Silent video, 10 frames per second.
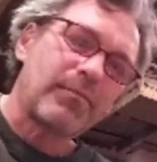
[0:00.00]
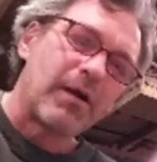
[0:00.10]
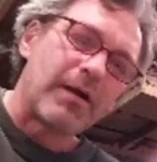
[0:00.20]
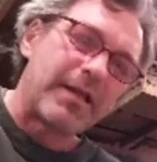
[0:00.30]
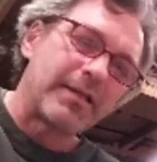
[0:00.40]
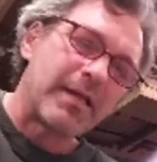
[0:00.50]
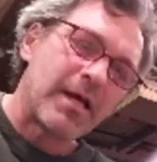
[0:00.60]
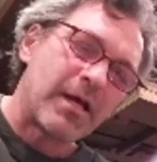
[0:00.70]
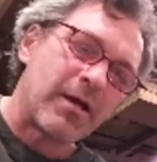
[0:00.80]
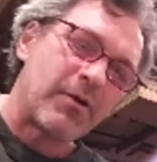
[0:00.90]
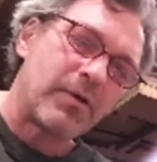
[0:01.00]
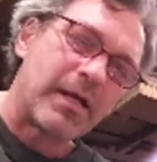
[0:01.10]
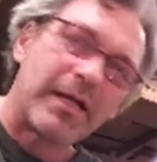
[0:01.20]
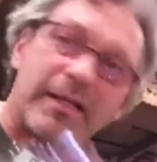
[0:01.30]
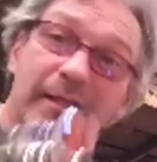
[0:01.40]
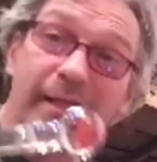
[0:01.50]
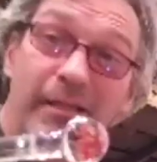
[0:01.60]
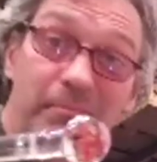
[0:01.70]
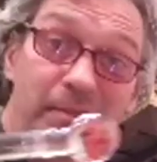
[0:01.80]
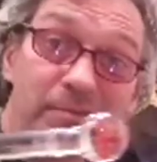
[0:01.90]
Alright, now I gotta
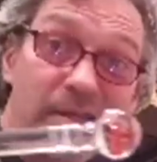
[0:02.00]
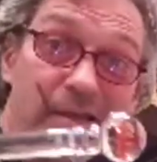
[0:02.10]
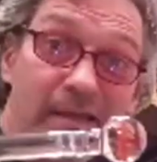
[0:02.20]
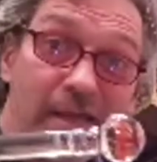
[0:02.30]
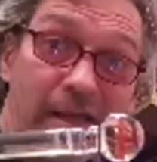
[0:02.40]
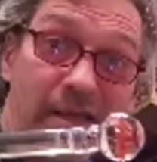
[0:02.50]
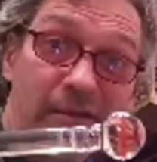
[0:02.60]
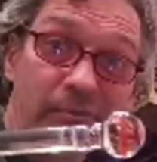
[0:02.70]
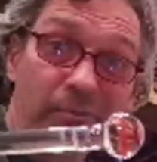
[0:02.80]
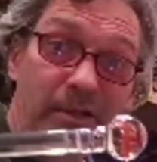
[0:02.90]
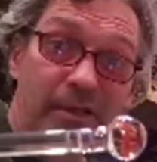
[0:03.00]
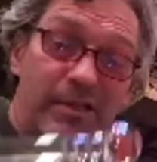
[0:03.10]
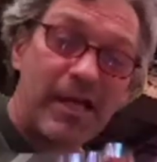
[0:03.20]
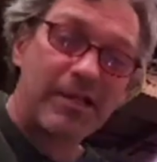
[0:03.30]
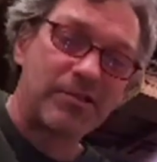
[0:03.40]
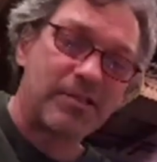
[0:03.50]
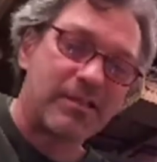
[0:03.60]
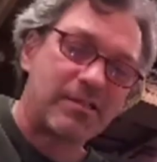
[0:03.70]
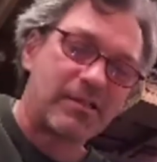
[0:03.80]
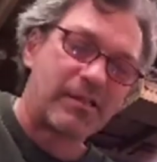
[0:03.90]
clean up this end where it attaches to
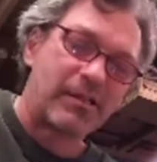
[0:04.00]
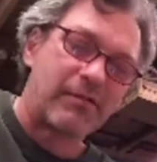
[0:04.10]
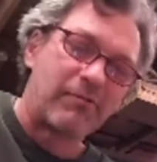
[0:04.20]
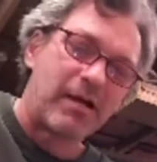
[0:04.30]
this clear rod.